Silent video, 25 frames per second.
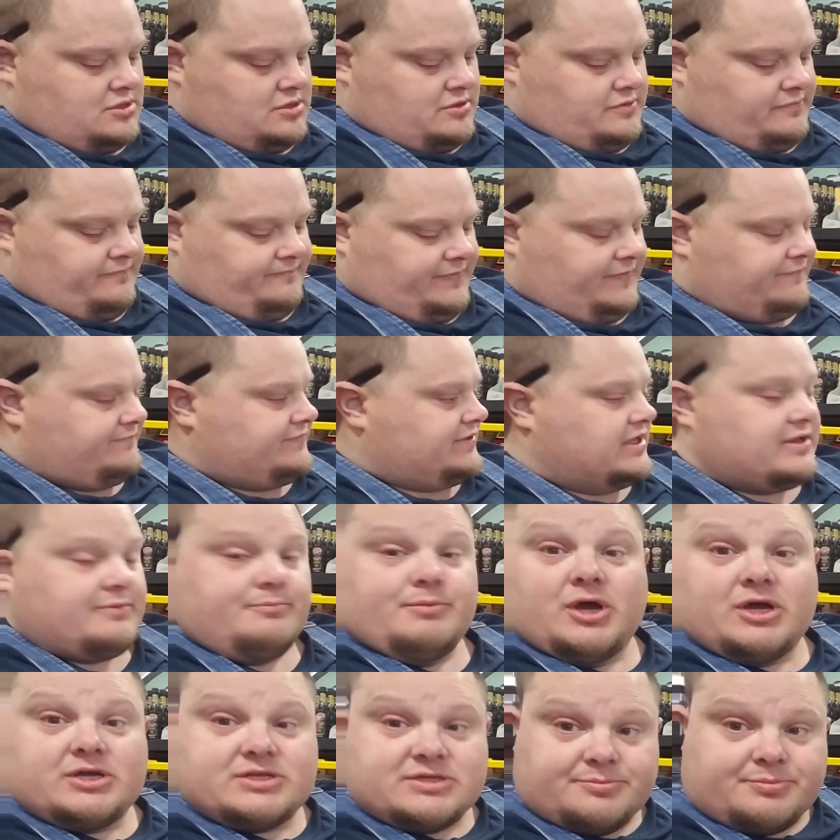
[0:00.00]
15
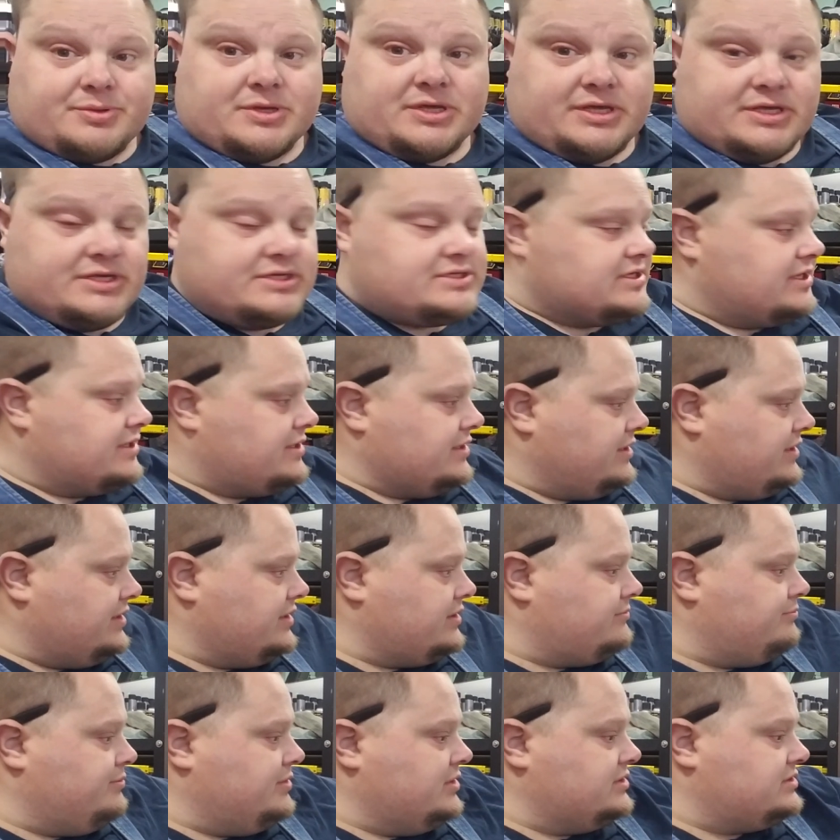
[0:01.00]
bucks a piece, I think,
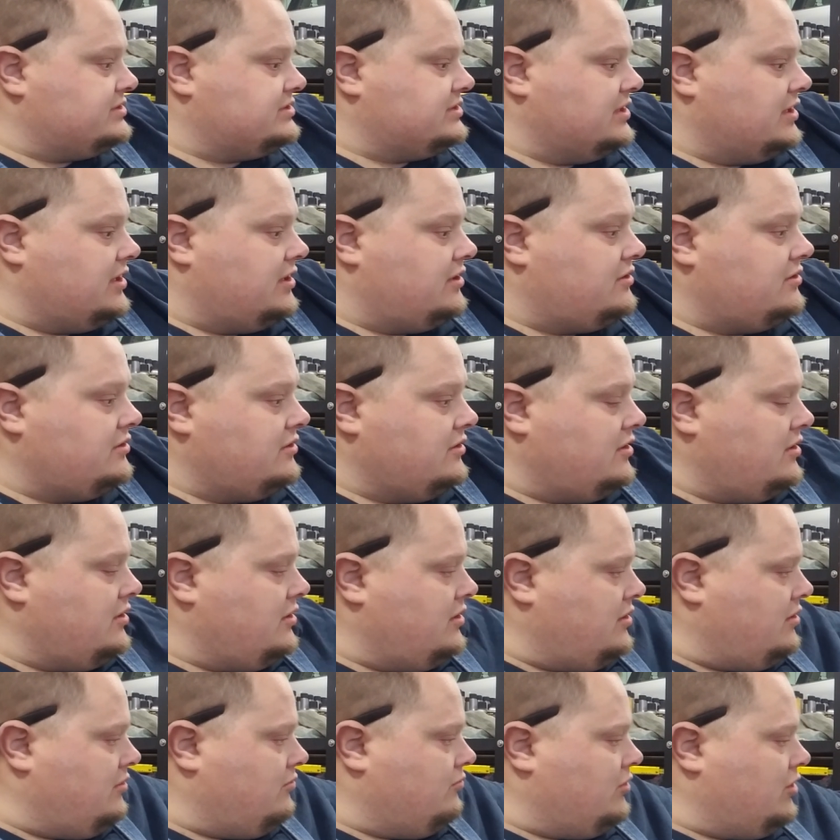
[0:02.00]
but uh,
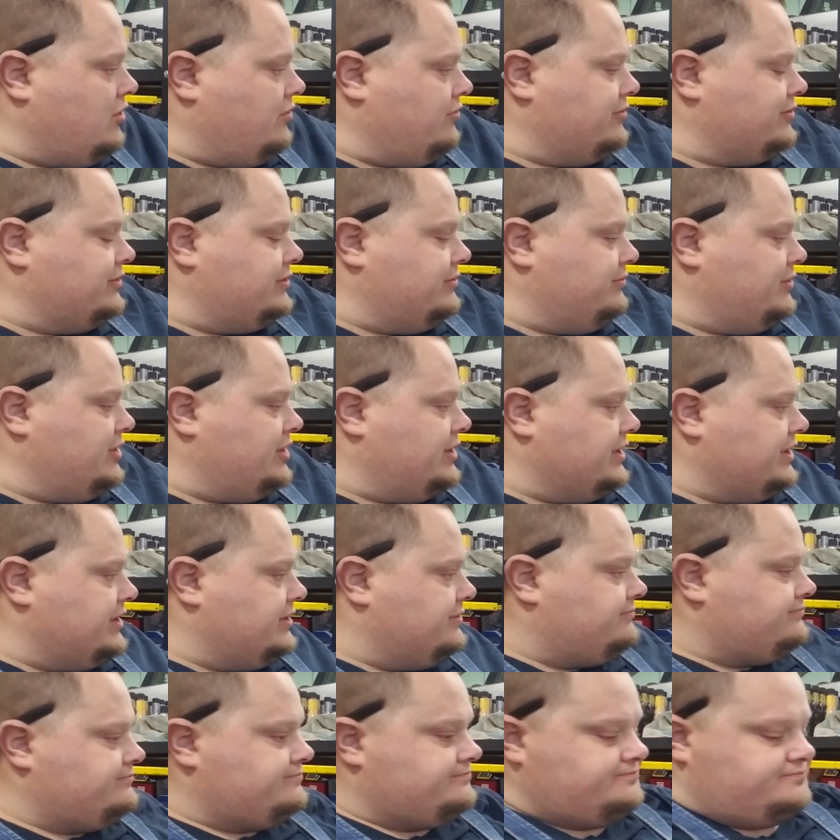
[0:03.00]
well worth the money.
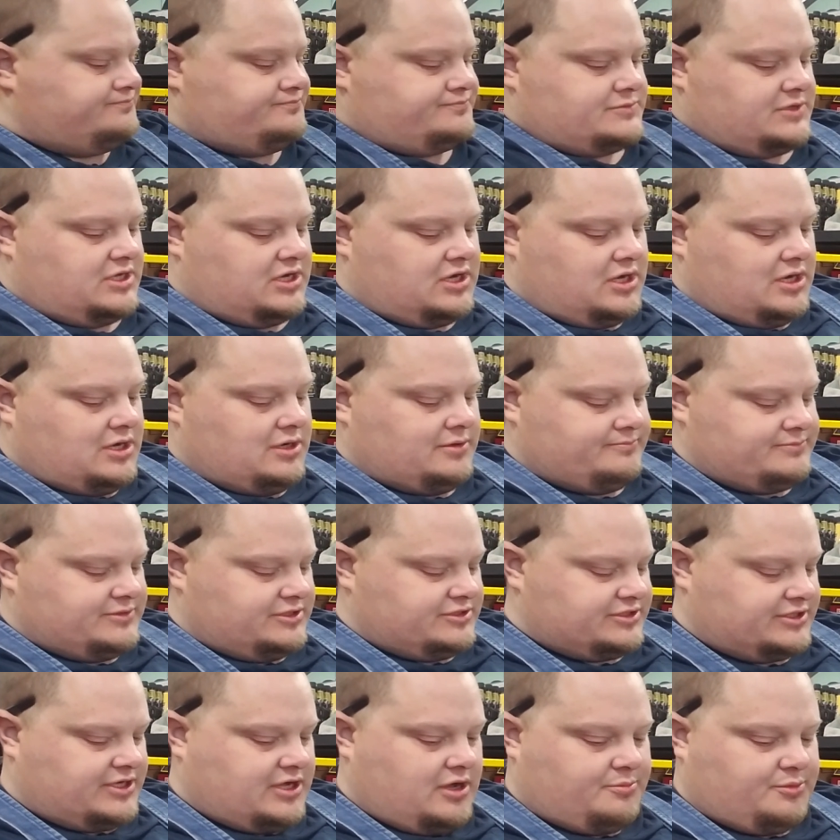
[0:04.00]
Um,
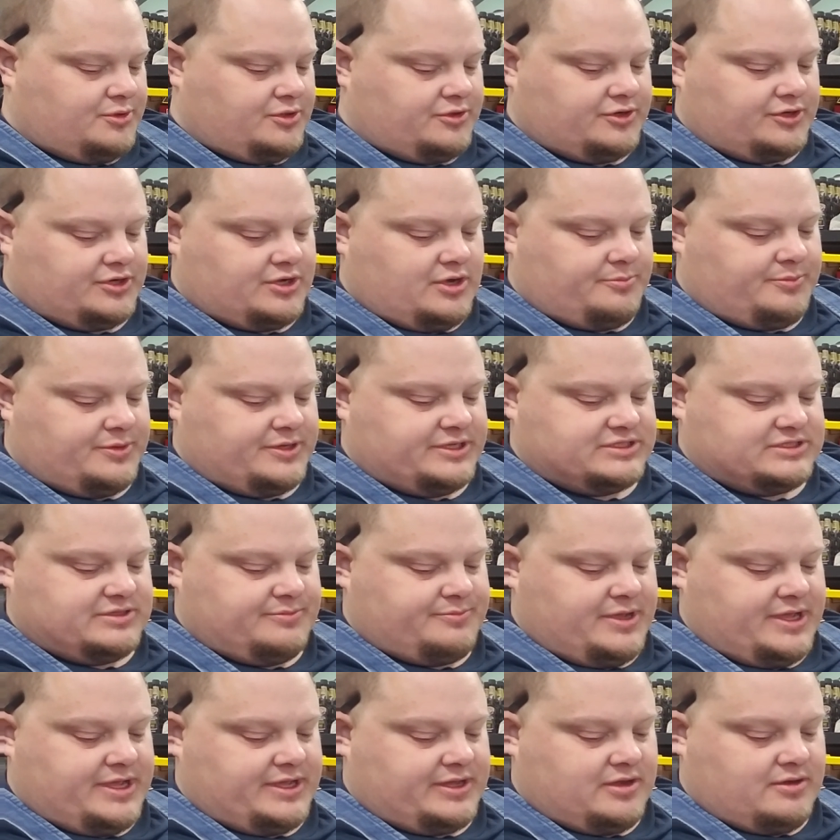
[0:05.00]
there's a couple other companies that
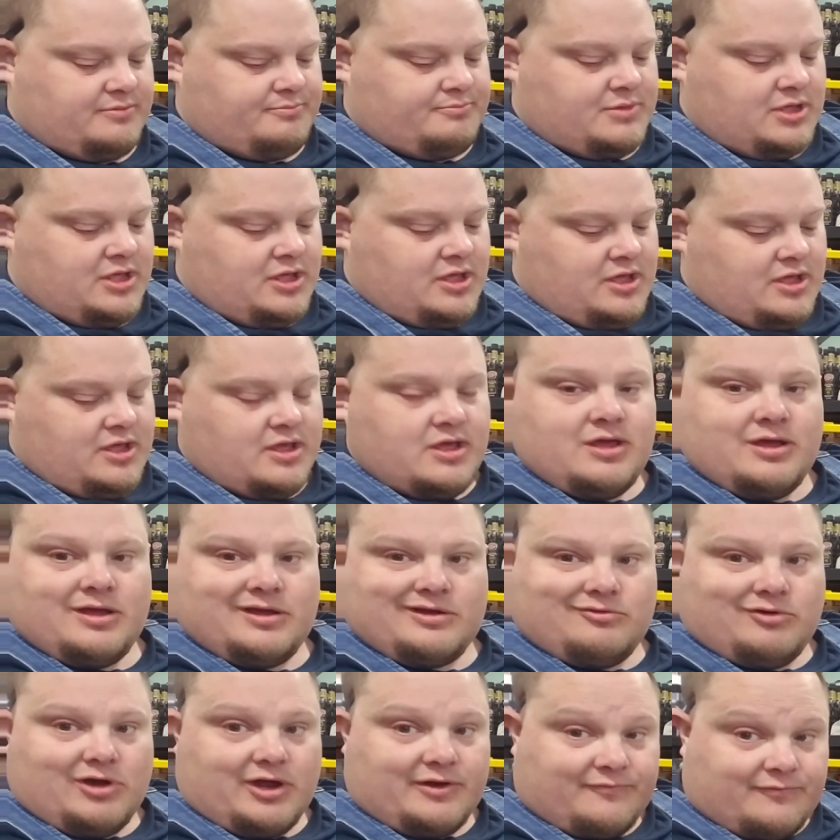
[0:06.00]
make them.
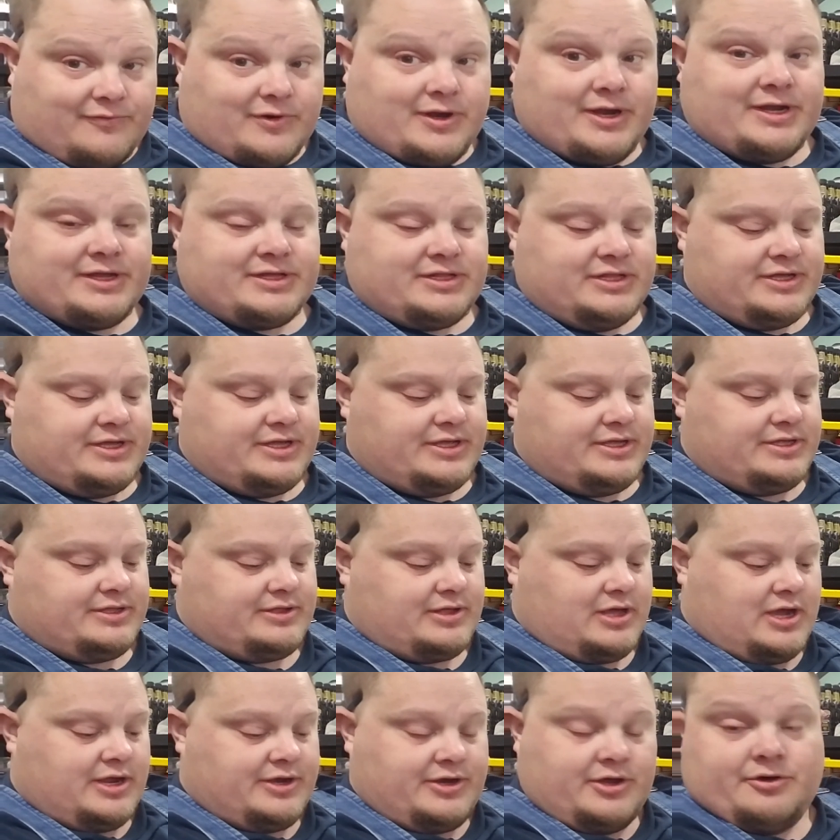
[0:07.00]
Quite frankly,
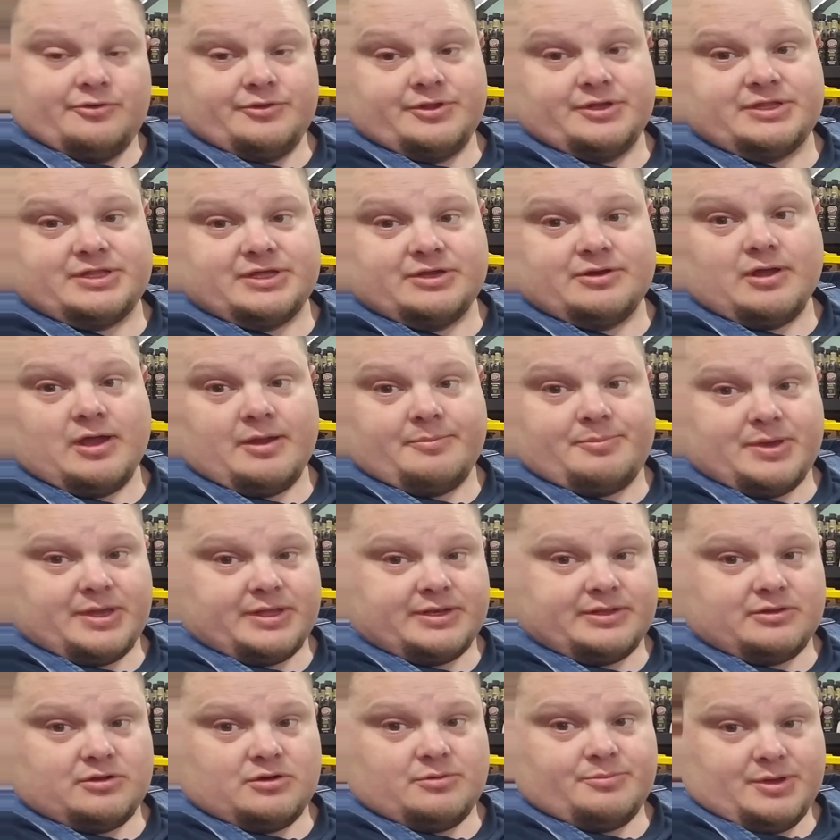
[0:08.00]
I know that I paid a
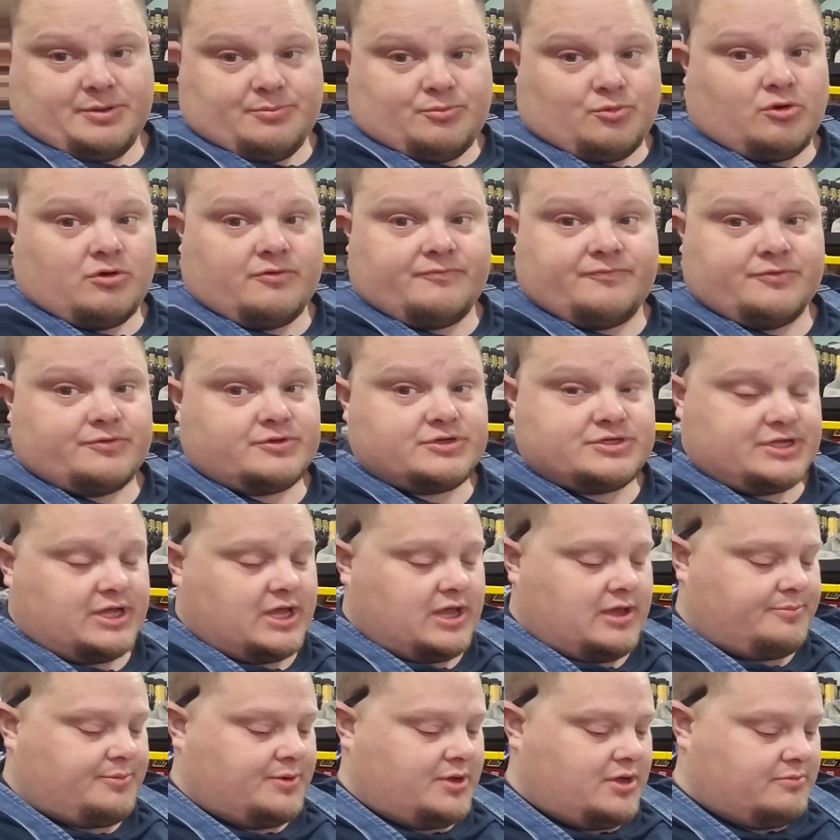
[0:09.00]
little bit more for the
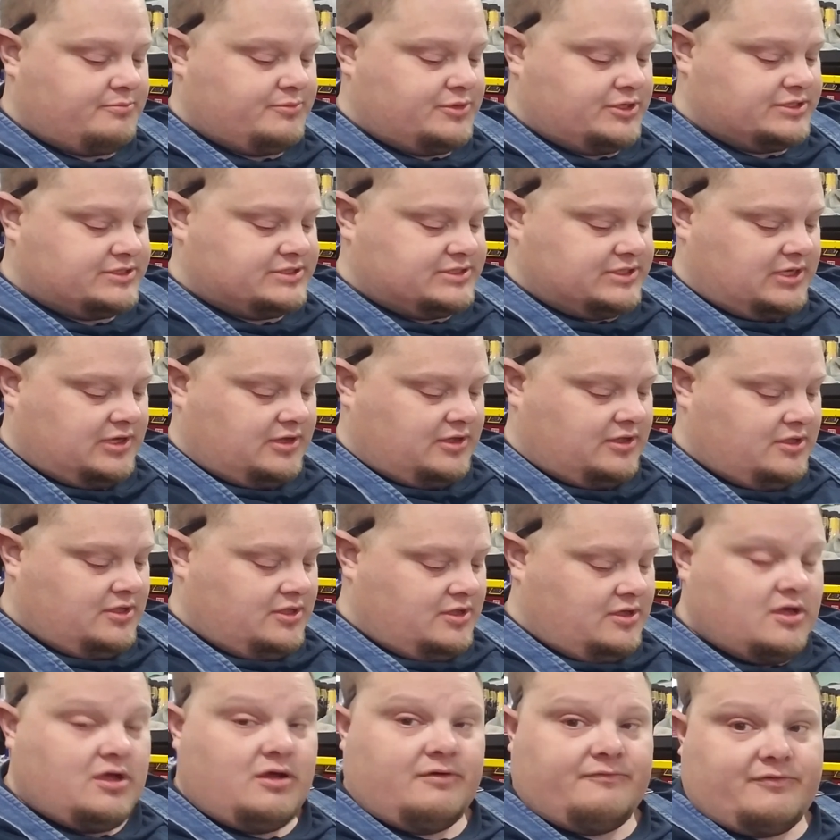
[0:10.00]
Snap-on, but uh,
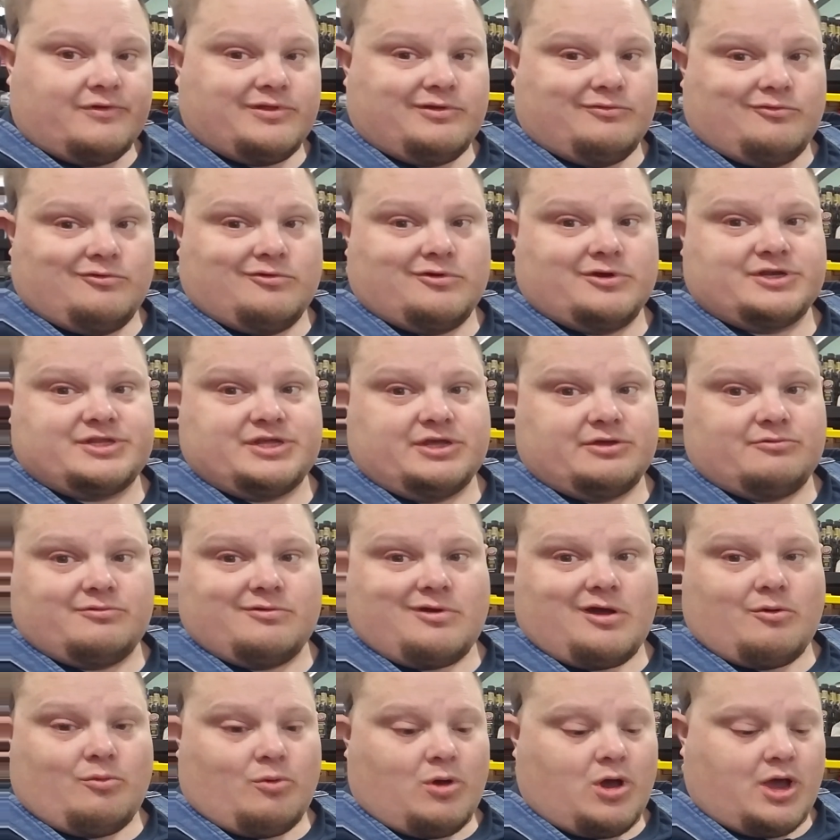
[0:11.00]
for the
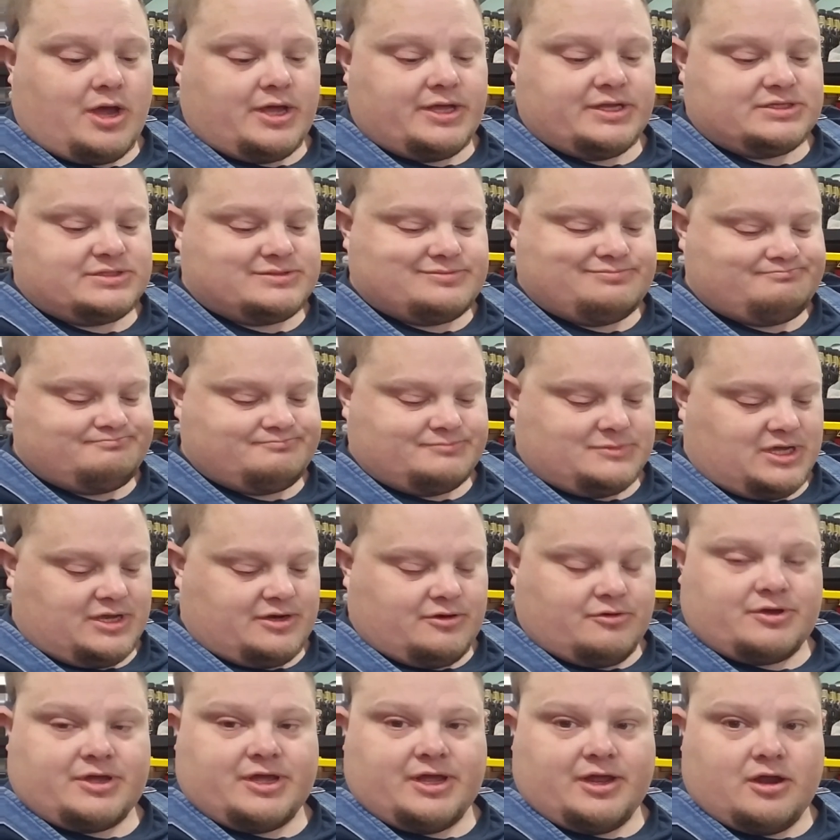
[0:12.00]
warranty-wise, I
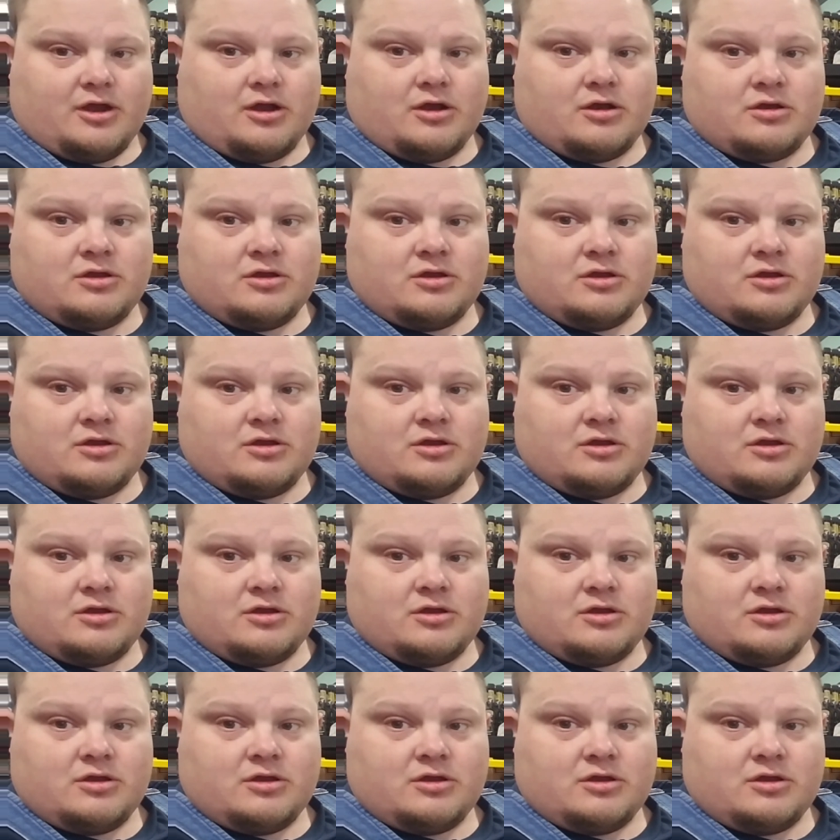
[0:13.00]
don't care.